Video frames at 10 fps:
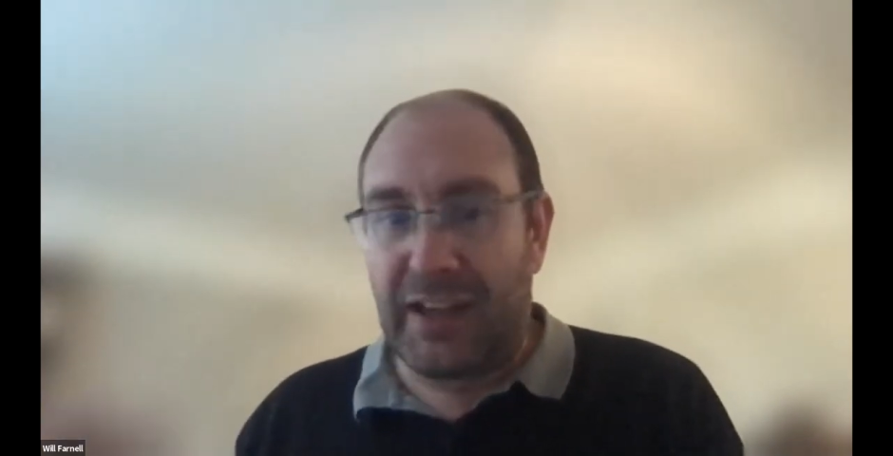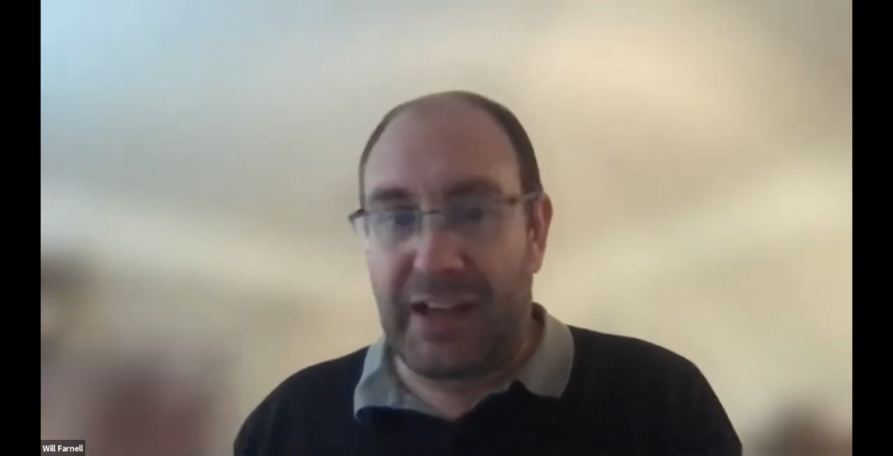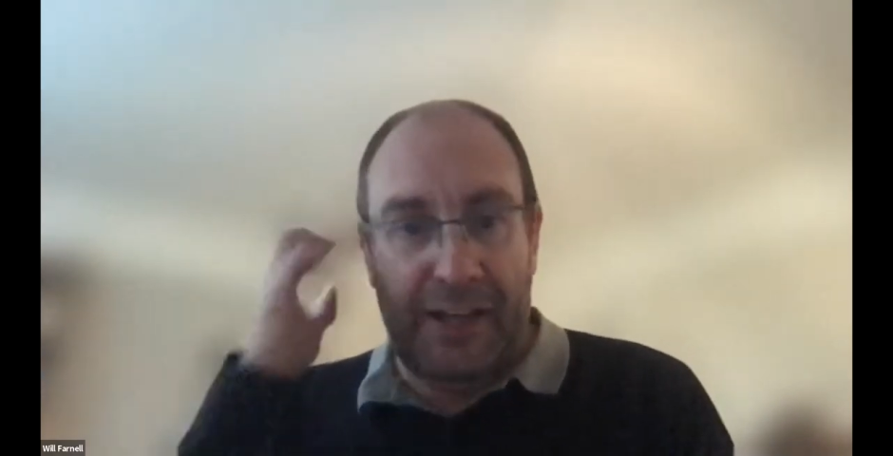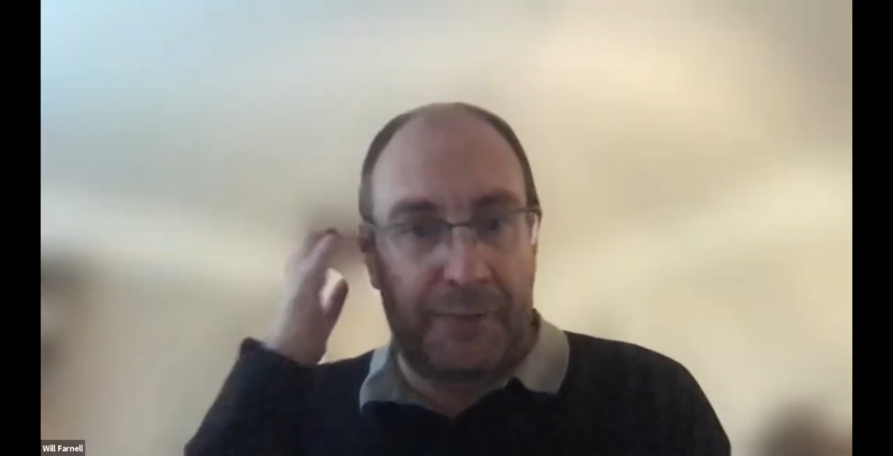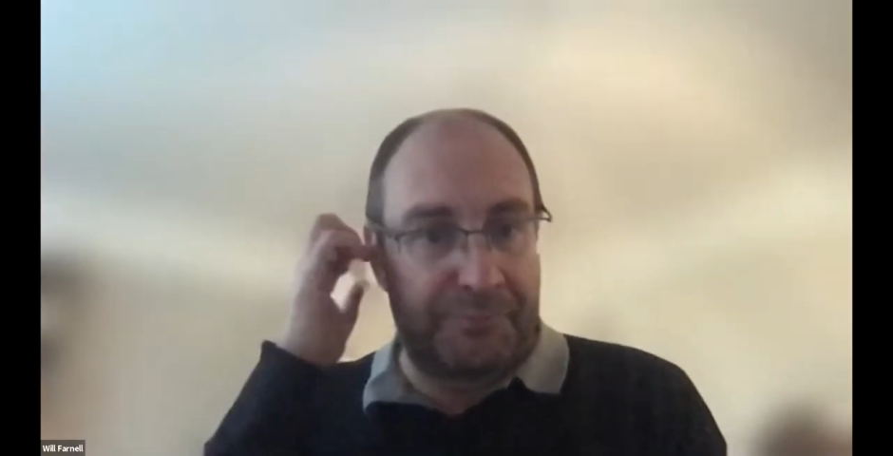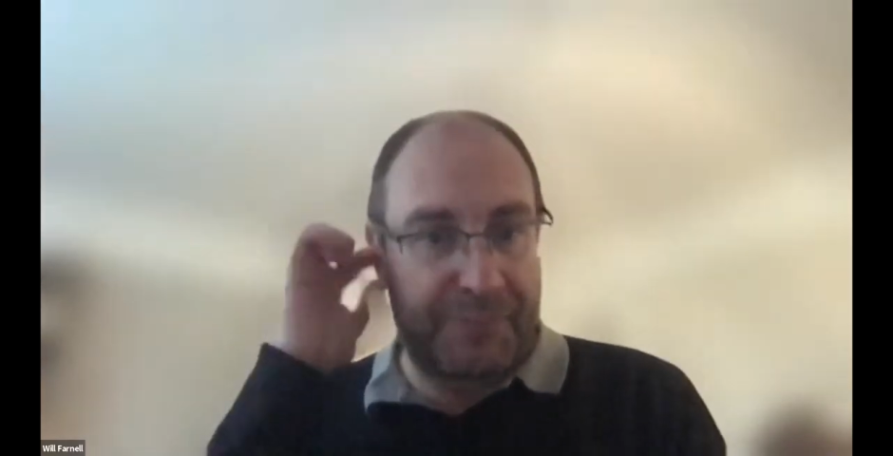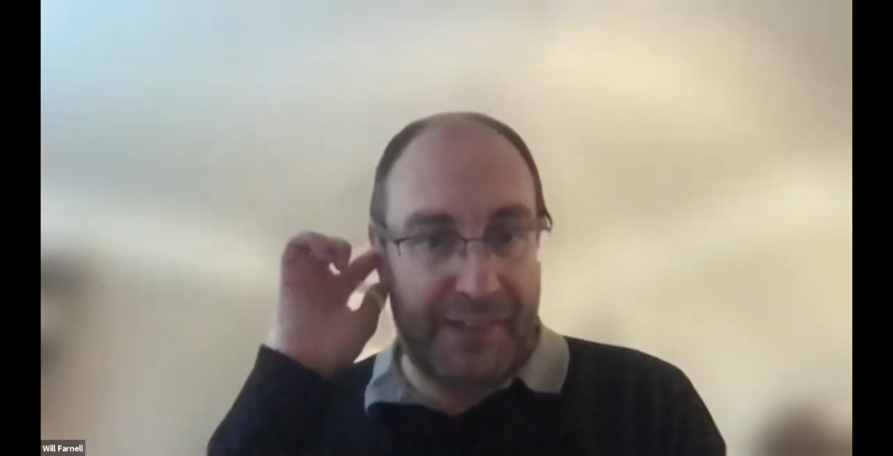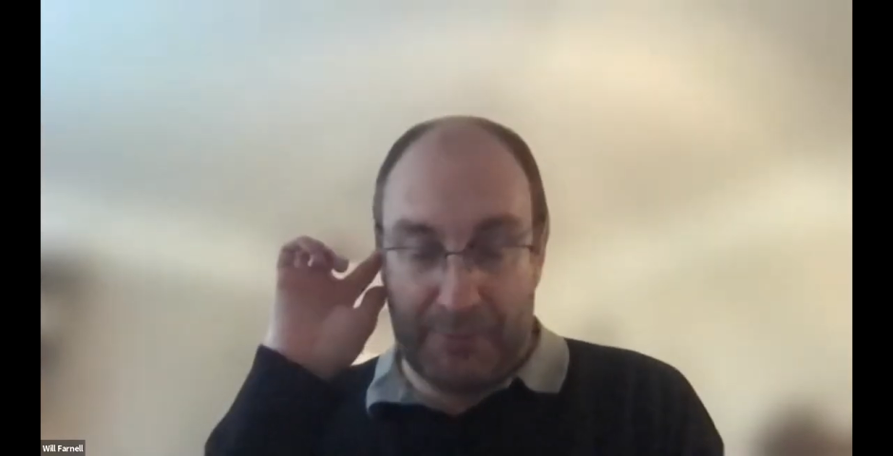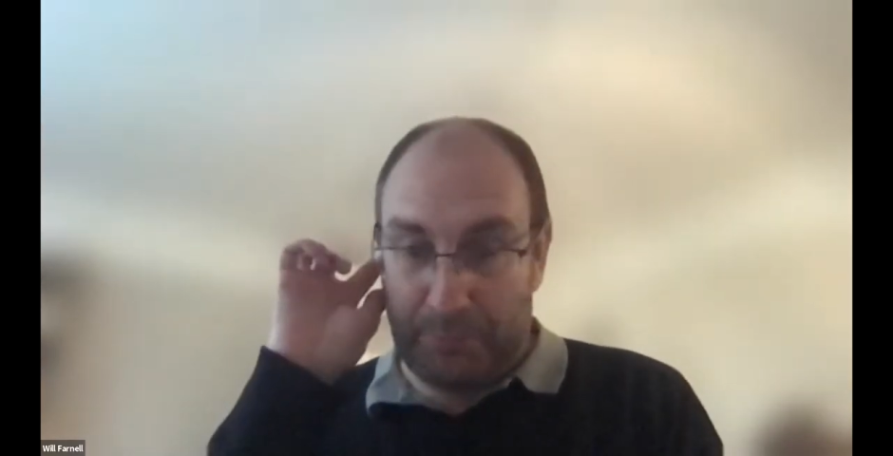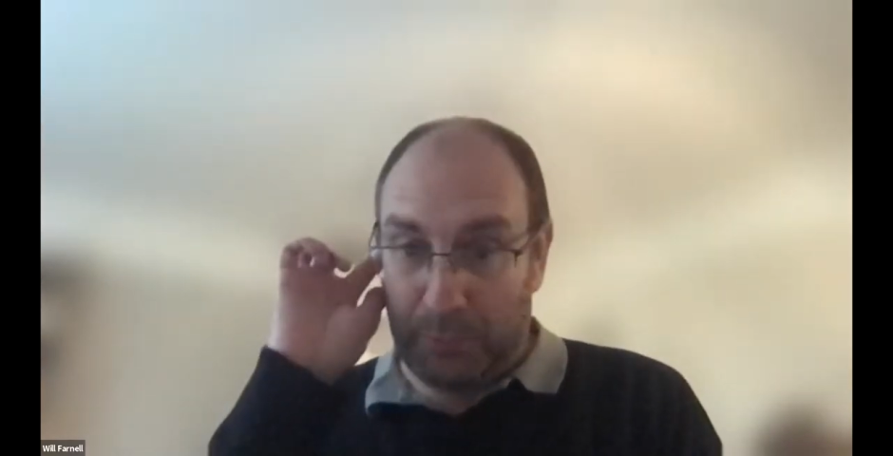
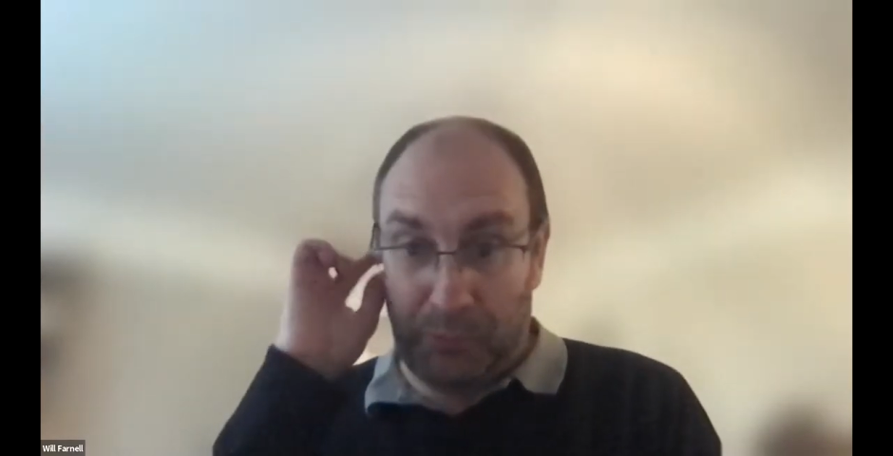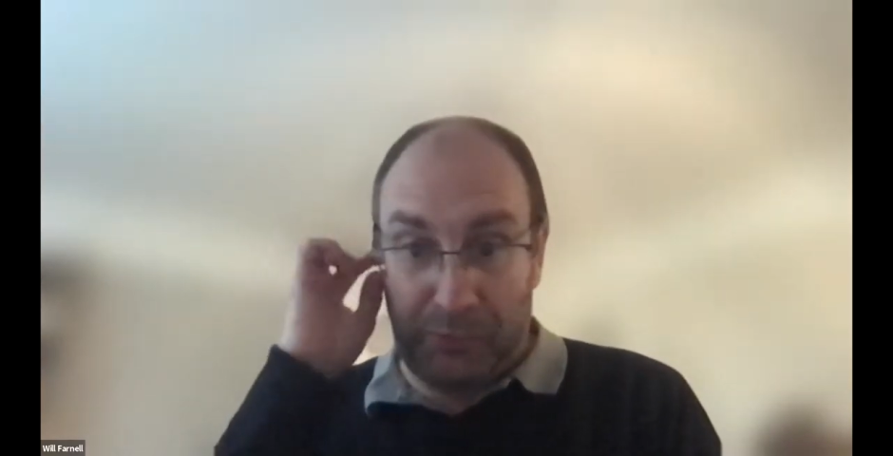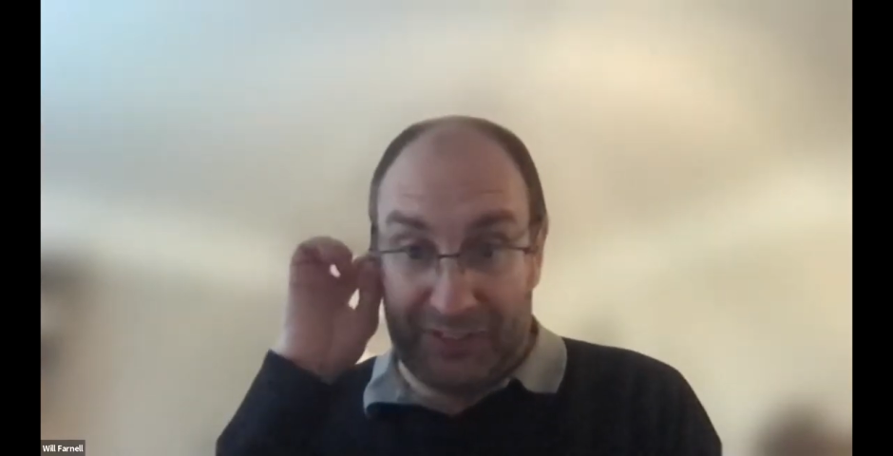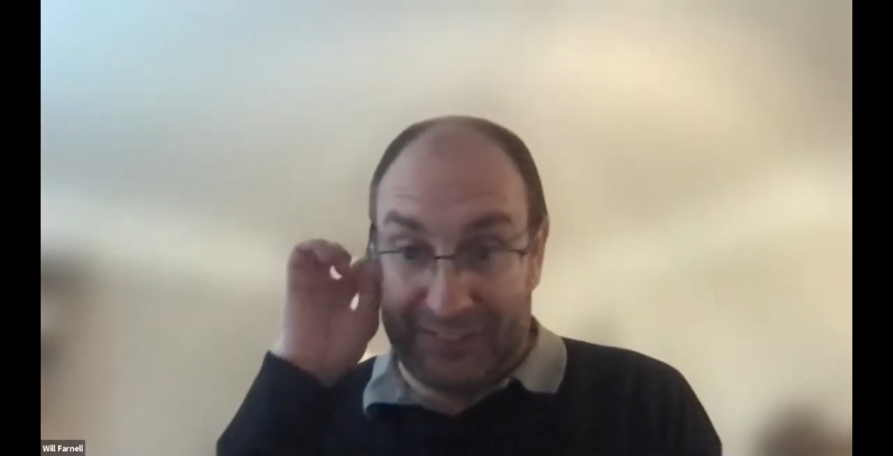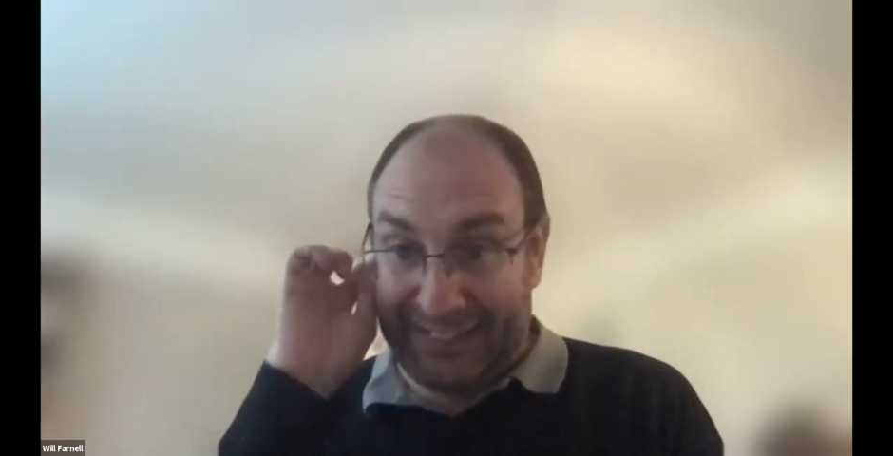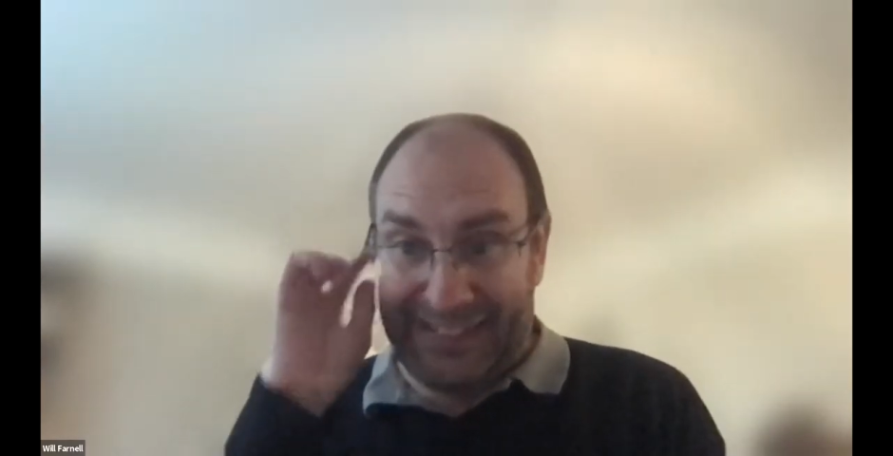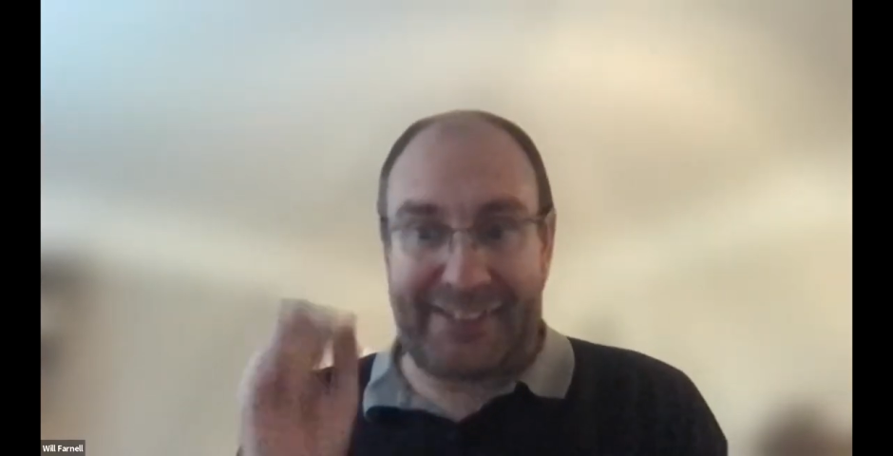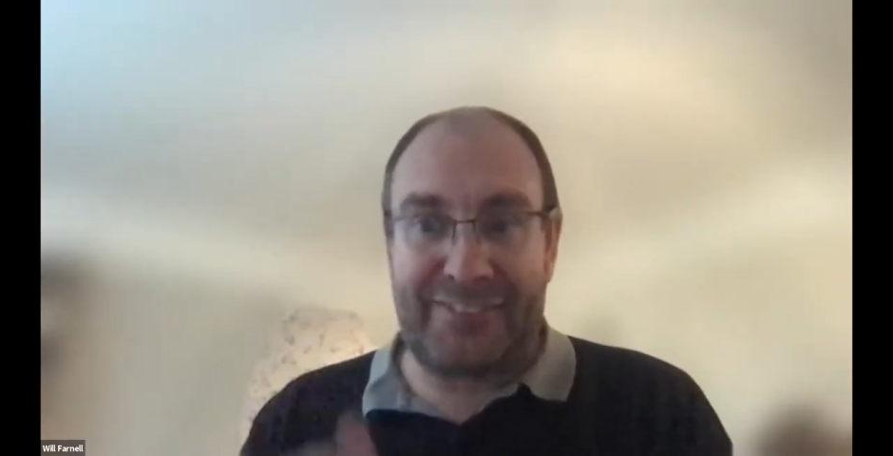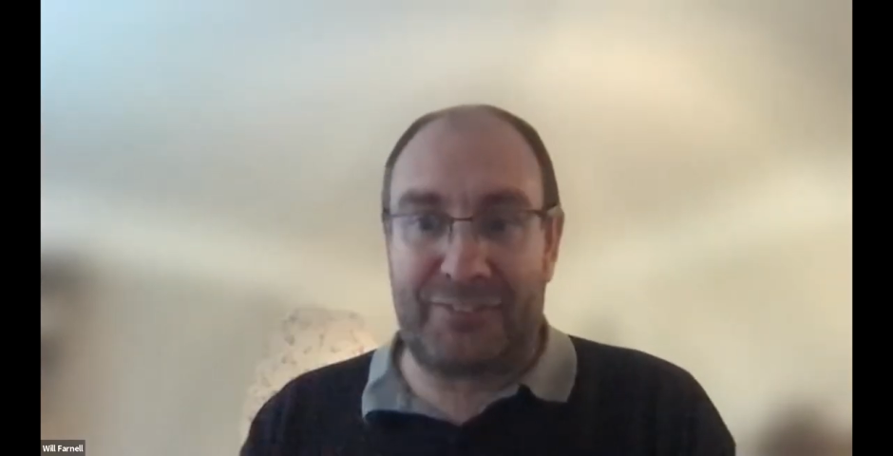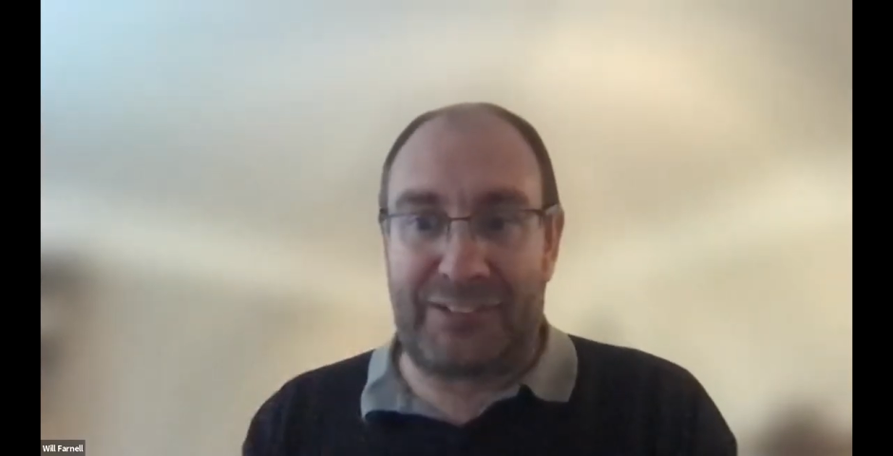Paul and I
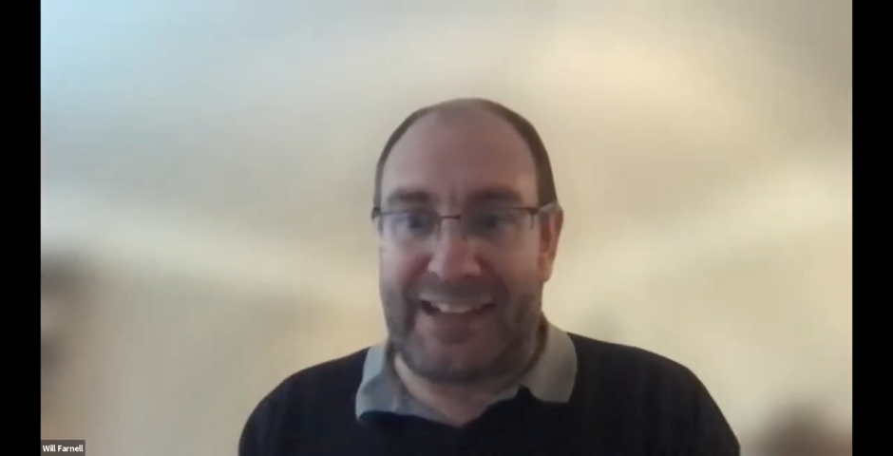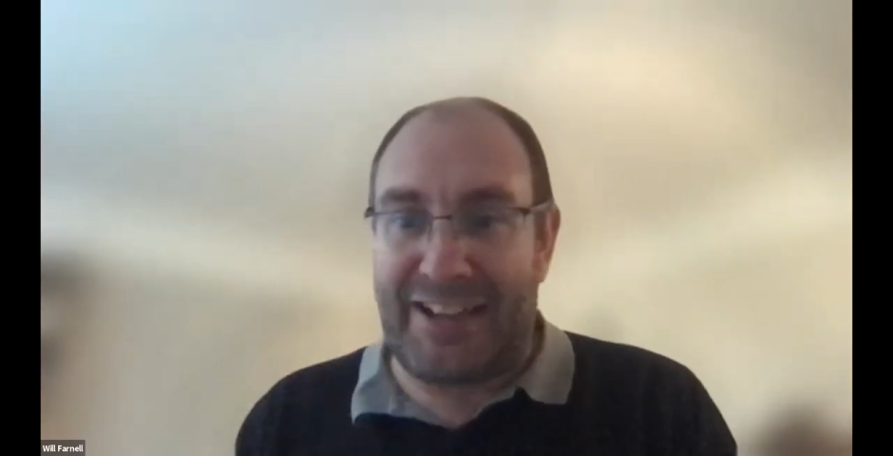collectively